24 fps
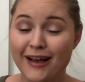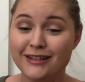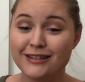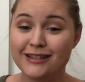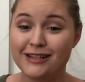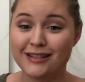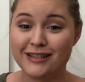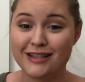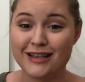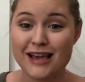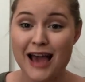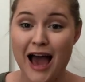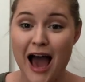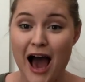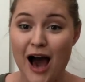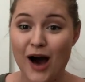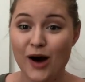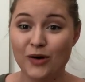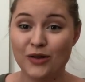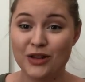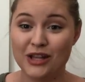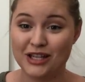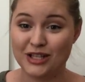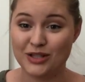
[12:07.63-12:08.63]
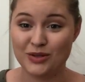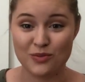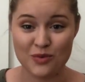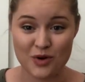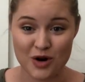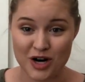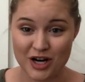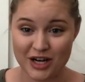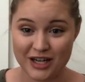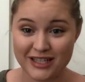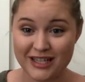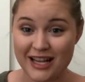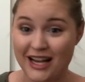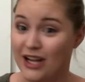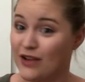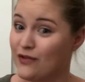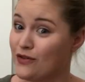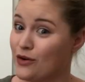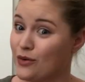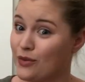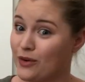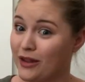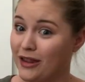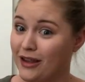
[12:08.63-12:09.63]
to see how this works and if
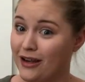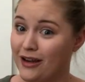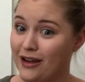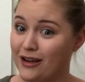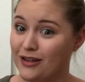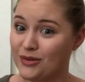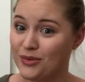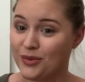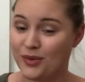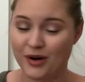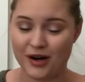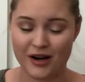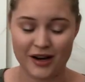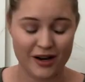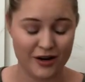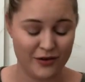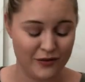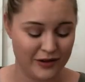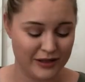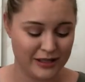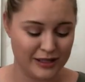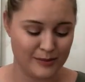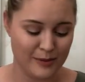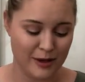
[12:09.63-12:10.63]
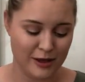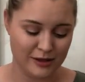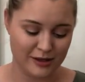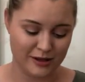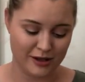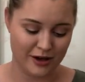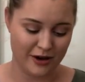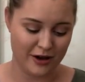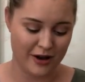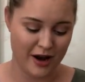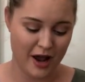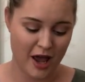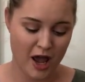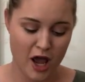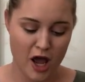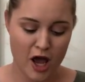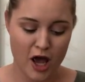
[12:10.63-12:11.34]
it really does work and if it smells good.